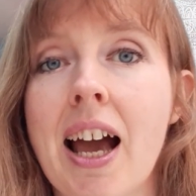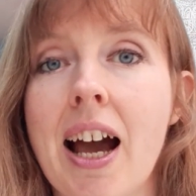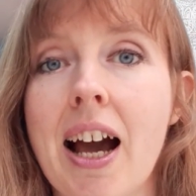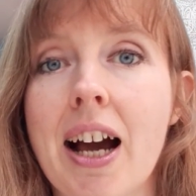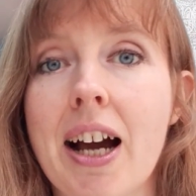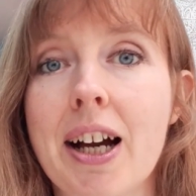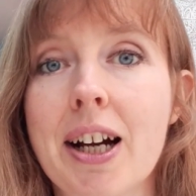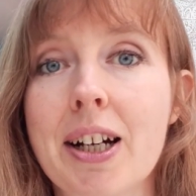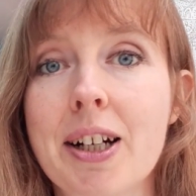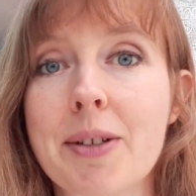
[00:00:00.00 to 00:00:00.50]

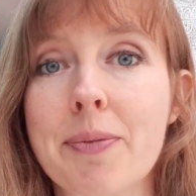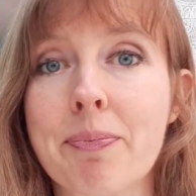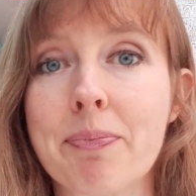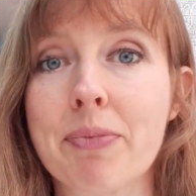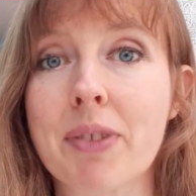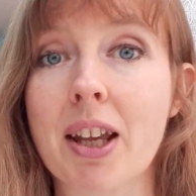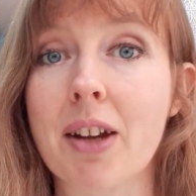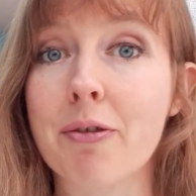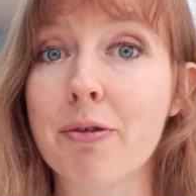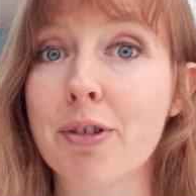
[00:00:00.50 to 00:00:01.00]

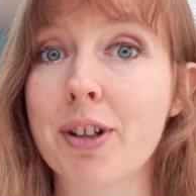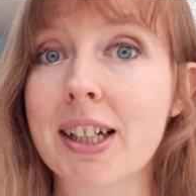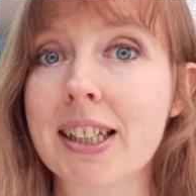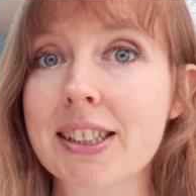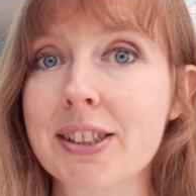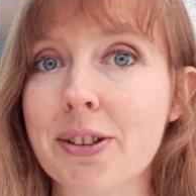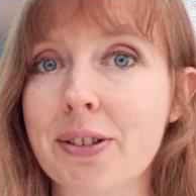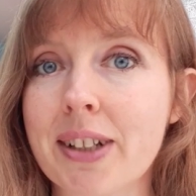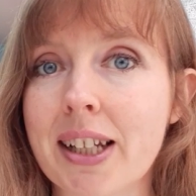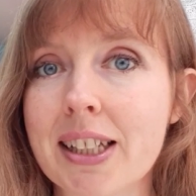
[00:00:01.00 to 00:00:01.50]

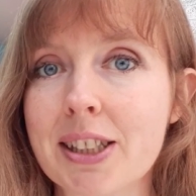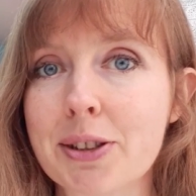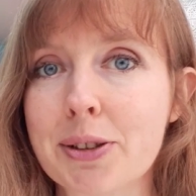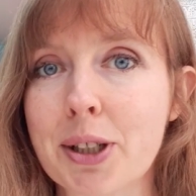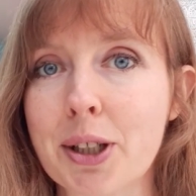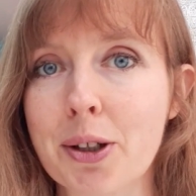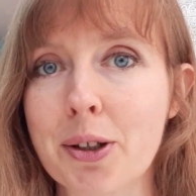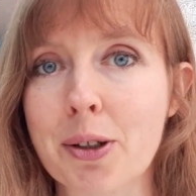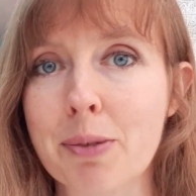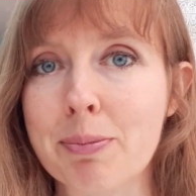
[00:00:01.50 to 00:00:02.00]
advice on
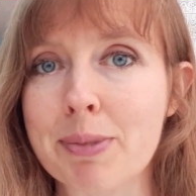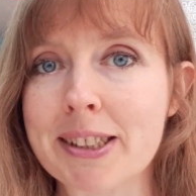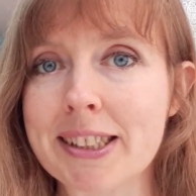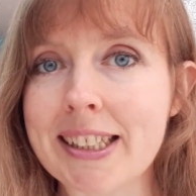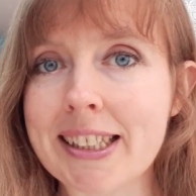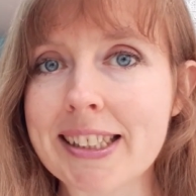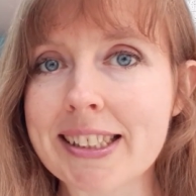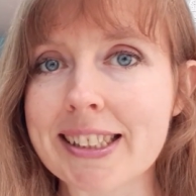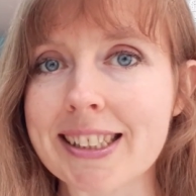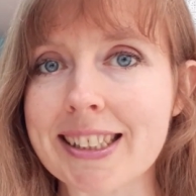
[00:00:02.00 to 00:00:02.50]
entering
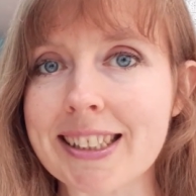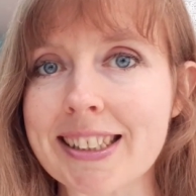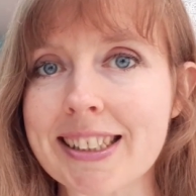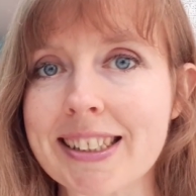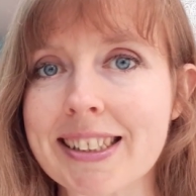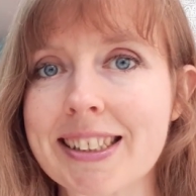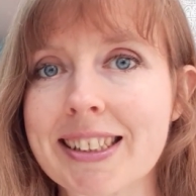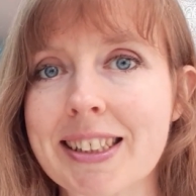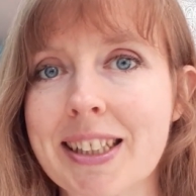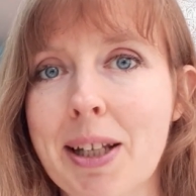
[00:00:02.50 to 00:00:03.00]

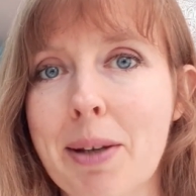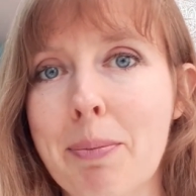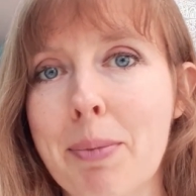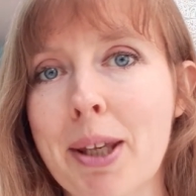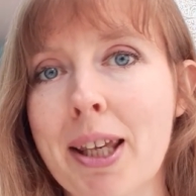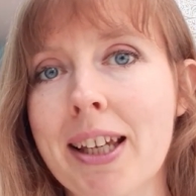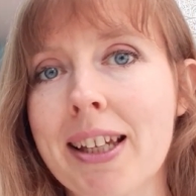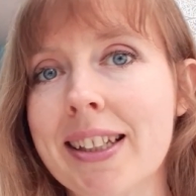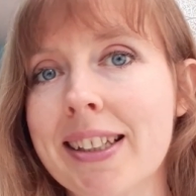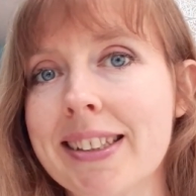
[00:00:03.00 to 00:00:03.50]
competitions,
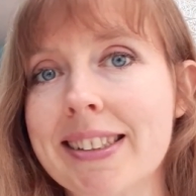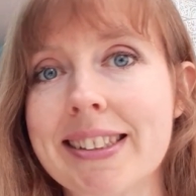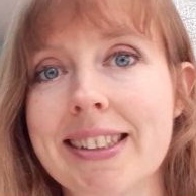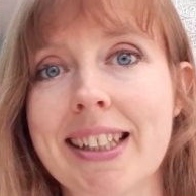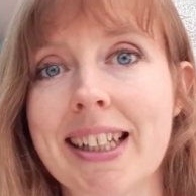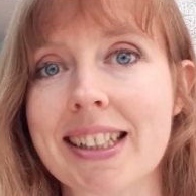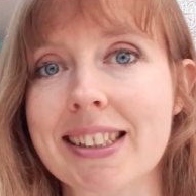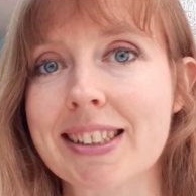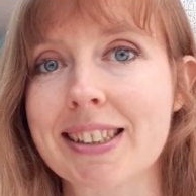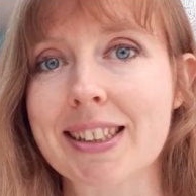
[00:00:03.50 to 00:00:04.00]
because
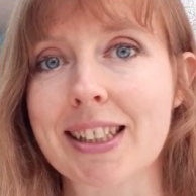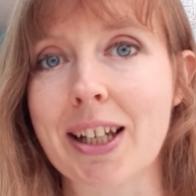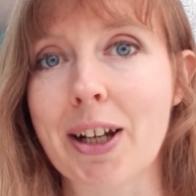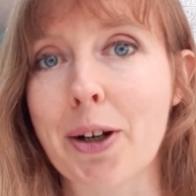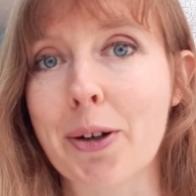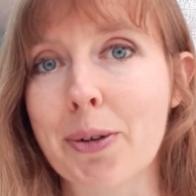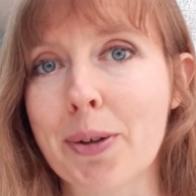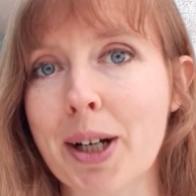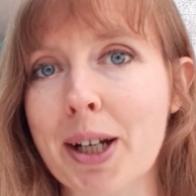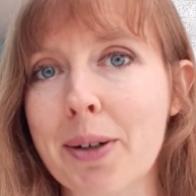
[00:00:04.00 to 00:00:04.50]
that's a
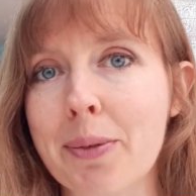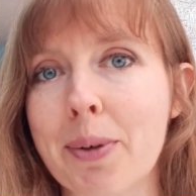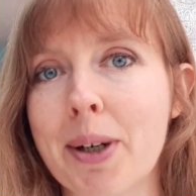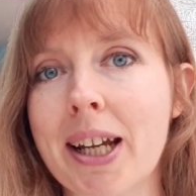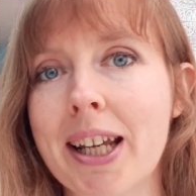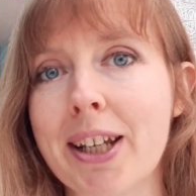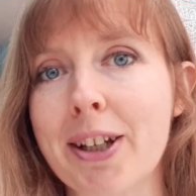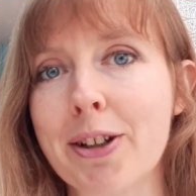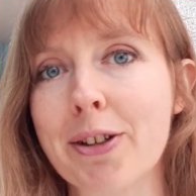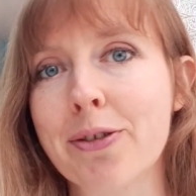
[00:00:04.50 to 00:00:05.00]
great
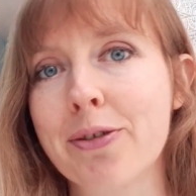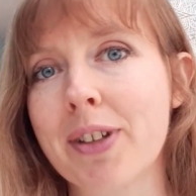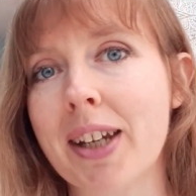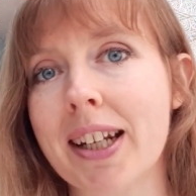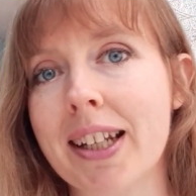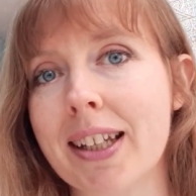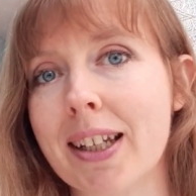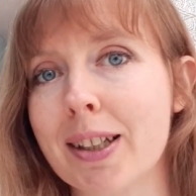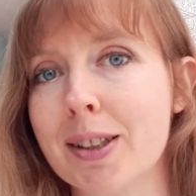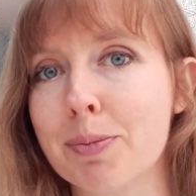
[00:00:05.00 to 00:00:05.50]
way of
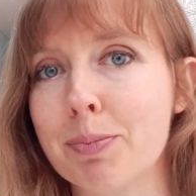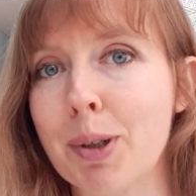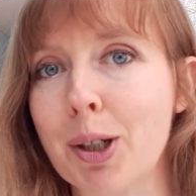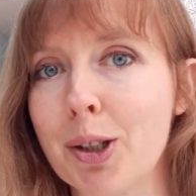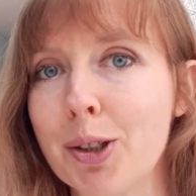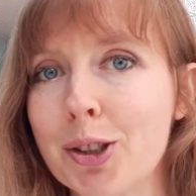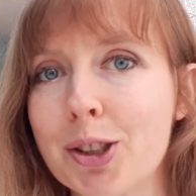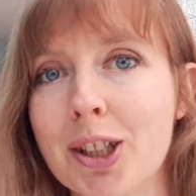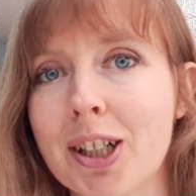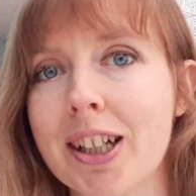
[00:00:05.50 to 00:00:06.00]
getting
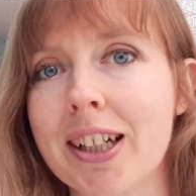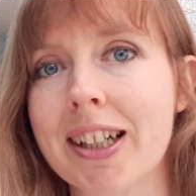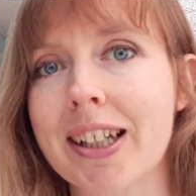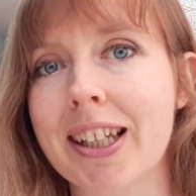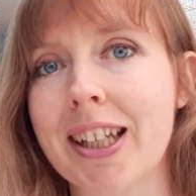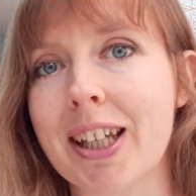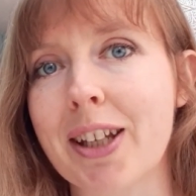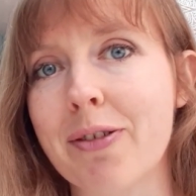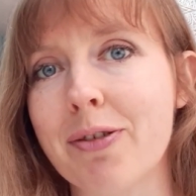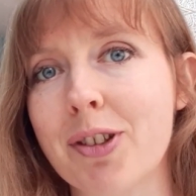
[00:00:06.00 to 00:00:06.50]
exposure
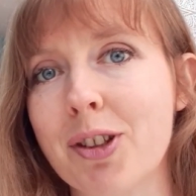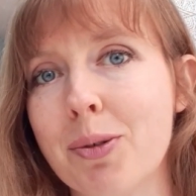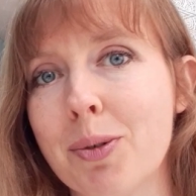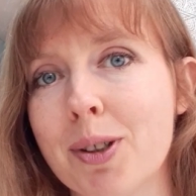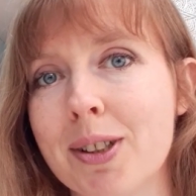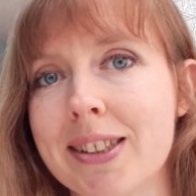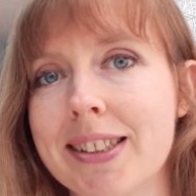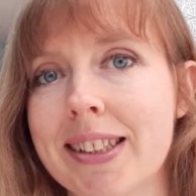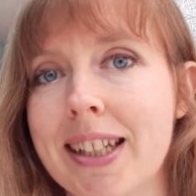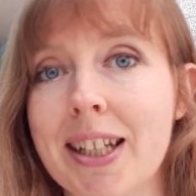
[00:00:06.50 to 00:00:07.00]
if you
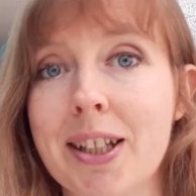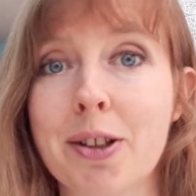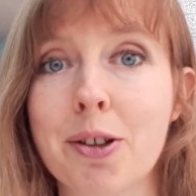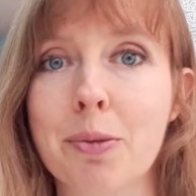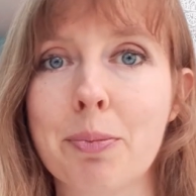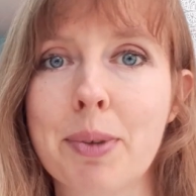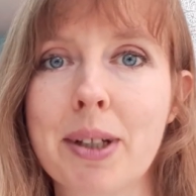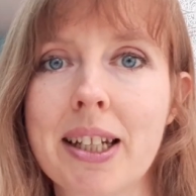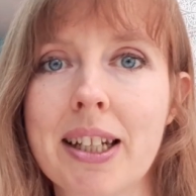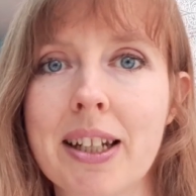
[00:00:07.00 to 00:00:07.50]
want to take
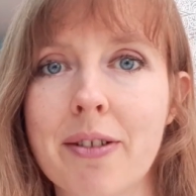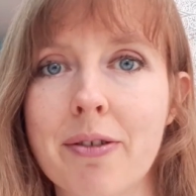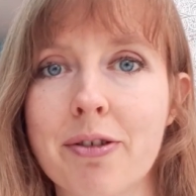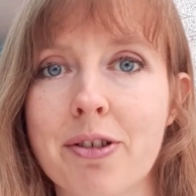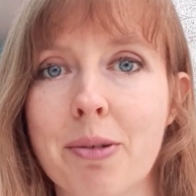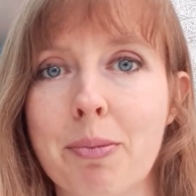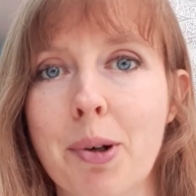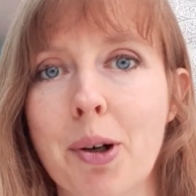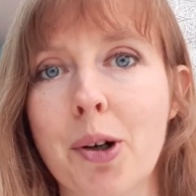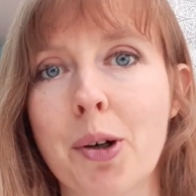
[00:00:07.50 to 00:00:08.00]
your beading
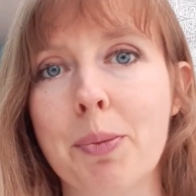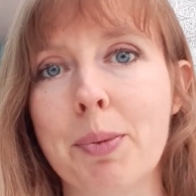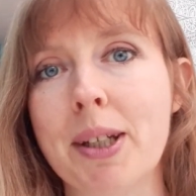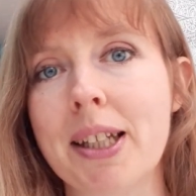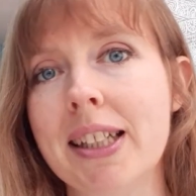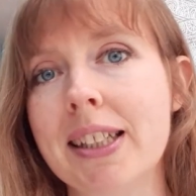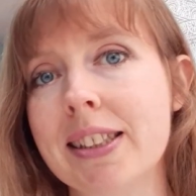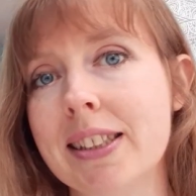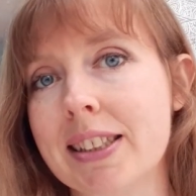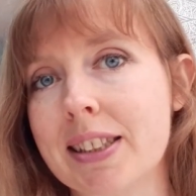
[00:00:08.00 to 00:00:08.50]
from a
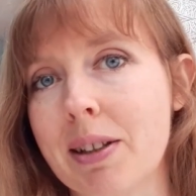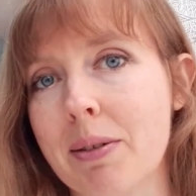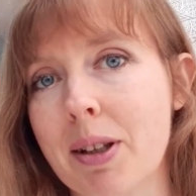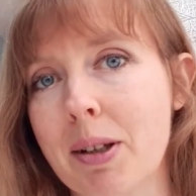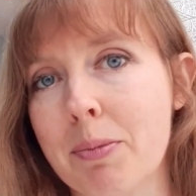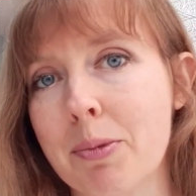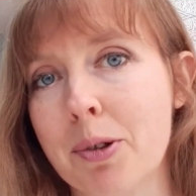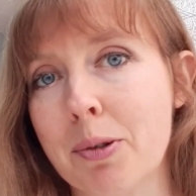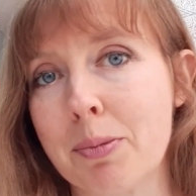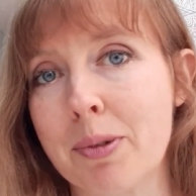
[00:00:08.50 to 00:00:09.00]
hobby to
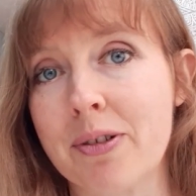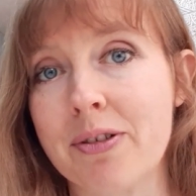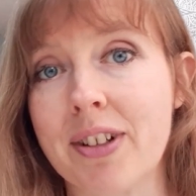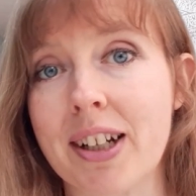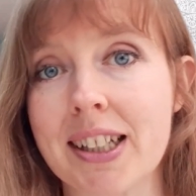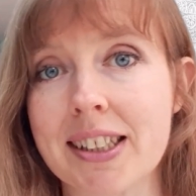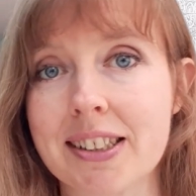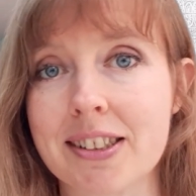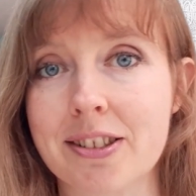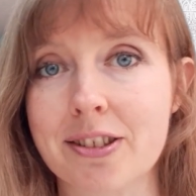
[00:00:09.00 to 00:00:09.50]
something more
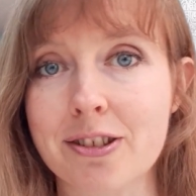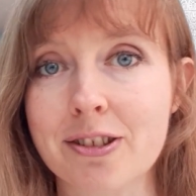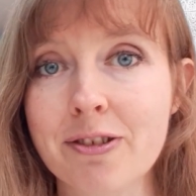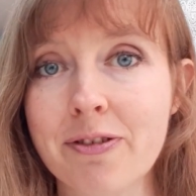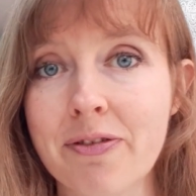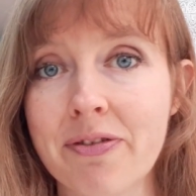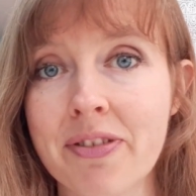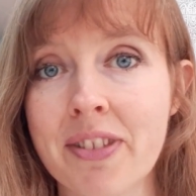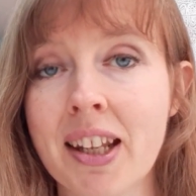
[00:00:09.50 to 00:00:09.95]
professional.